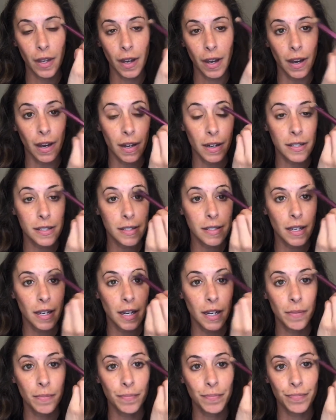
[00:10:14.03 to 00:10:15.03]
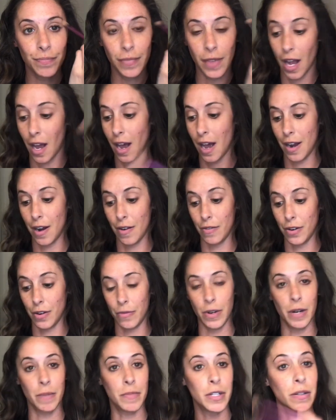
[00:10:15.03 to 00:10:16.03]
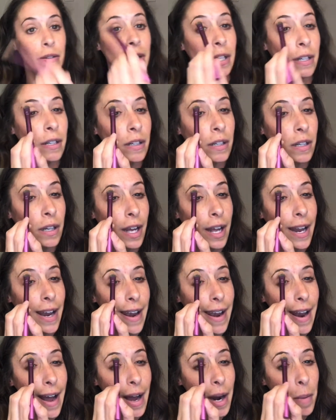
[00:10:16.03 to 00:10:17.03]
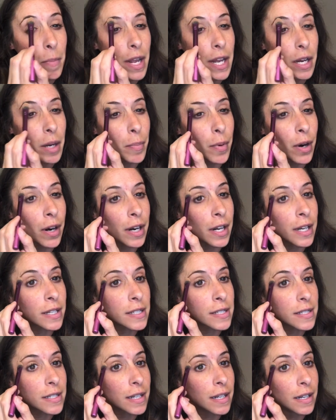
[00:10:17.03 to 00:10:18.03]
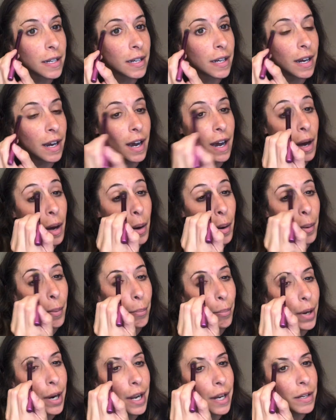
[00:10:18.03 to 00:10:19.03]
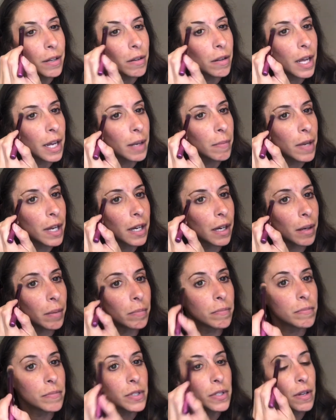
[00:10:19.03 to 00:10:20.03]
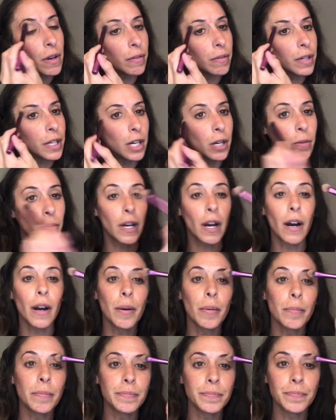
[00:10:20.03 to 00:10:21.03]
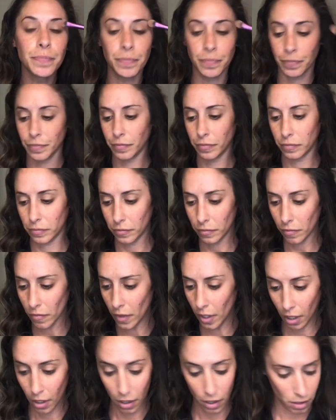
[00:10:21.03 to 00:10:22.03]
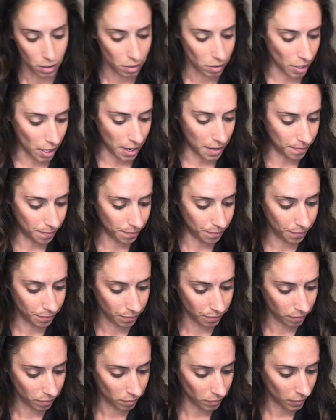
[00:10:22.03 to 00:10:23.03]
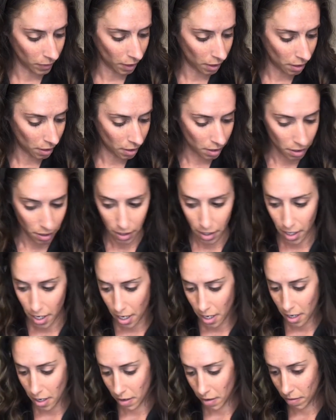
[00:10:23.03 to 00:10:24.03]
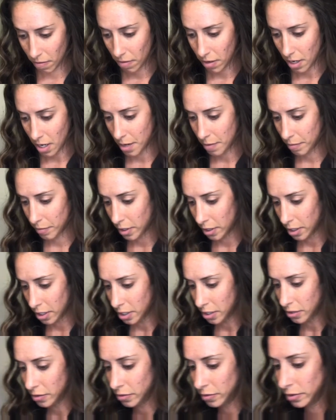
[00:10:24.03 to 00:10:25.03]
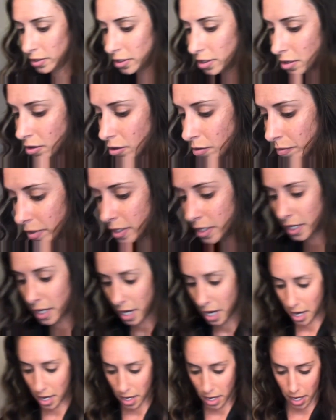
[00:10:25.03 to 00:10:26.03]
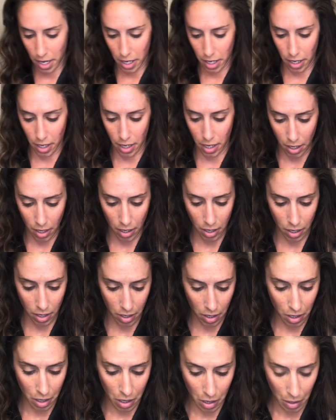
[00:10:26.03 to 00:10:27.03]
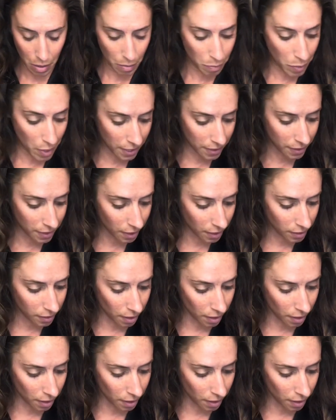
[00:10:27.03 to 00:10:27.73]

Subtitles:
Honestly, I don't know what I'm doing. Not a makeup artist, but I do like makeup, so here we are. Okay, now I'm gonna use the Urban Decay Naked Basics.